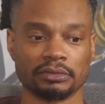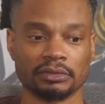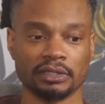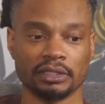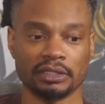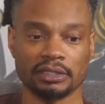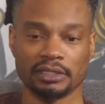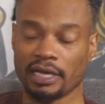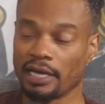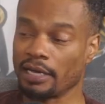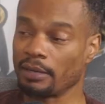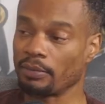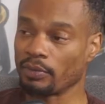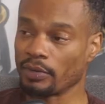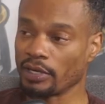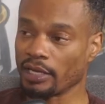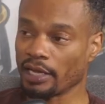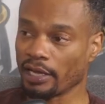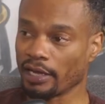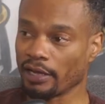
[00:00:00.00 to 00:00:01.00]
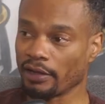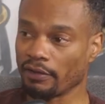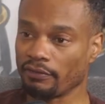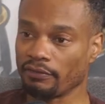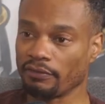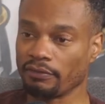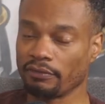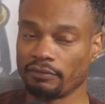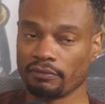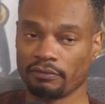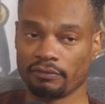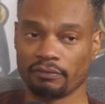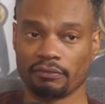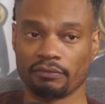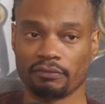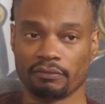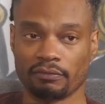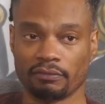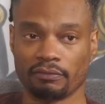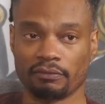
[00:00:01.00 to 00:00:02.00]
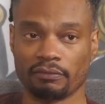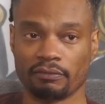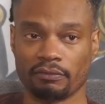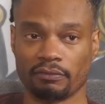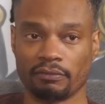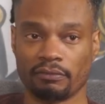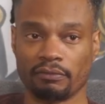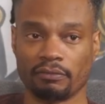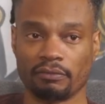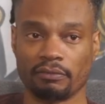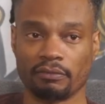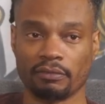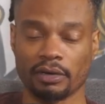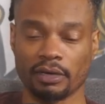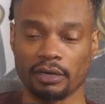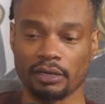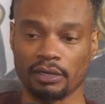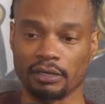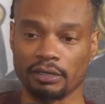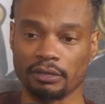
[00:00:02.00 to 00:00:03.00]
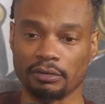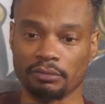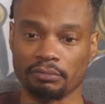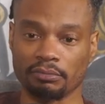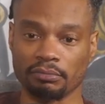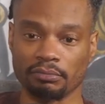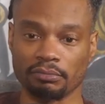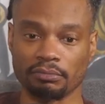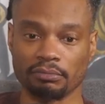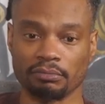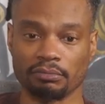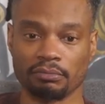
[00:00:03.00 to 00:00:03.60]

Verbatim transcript: the time we have um,